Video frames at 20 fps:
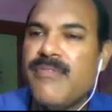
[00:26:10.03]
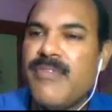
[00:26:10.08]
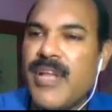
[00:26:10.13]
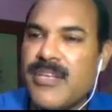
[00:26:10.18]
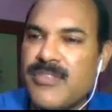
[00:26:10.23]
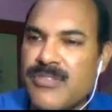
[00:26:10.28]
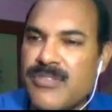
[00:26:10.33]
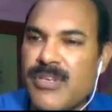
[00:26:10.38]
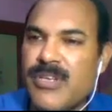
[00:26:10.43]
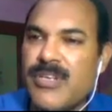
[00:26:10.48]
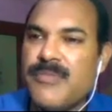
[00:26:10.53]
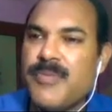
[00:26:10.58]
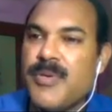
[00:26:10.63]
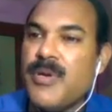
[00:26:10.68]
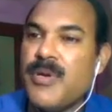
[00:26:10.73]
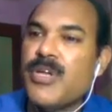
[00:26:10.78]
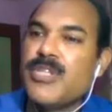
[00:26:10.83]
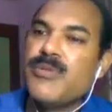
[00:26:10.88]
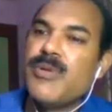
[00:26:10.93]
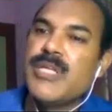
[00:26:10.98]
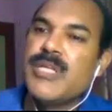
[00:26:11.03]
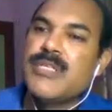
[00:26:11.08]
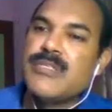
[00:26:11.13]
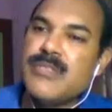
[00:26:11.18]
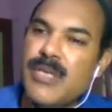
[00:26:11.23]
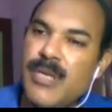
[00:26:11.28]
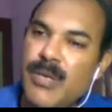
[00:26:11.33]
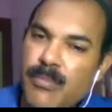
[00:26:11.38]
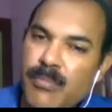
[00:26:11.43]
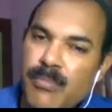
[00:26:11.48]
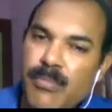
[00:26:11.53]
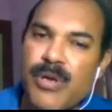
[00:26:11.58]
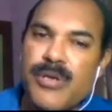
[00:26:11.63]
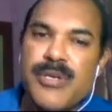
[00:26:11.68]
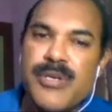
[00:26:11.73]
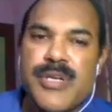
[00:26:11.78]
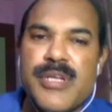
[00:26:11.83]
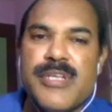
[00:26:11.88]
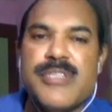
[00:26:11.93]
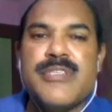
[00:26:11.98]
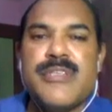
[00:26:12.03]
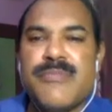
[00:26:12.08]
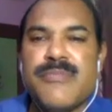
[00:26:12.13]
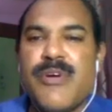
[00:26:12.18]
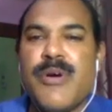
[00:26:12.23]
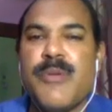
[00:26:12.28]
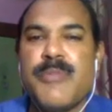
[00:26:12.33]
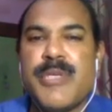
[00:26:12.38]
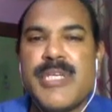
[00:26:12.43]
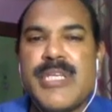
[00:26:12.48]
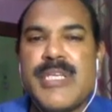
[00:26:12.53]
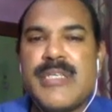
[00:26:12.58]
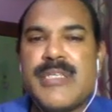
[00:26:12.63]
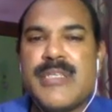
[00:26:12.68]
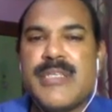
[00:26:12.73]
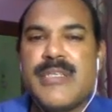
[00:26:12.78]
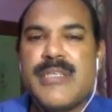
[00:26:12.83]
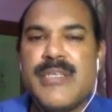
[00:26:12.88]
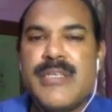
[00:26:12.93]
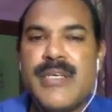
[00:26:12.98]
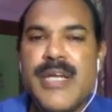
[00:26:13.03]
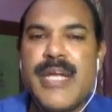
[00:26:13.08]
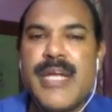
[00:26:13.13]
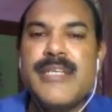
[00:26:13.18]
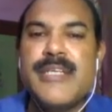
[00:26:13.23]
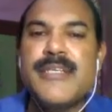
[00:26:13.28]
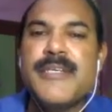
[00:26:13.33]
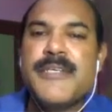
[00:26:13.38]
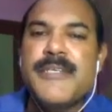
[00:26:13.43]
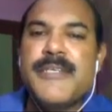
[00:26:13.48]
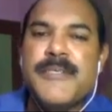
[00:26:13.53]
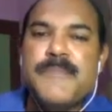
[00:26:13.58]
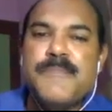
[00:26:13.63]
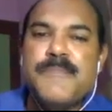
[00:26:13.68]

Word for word: flexion different otherwise way boutonniere deformity, right?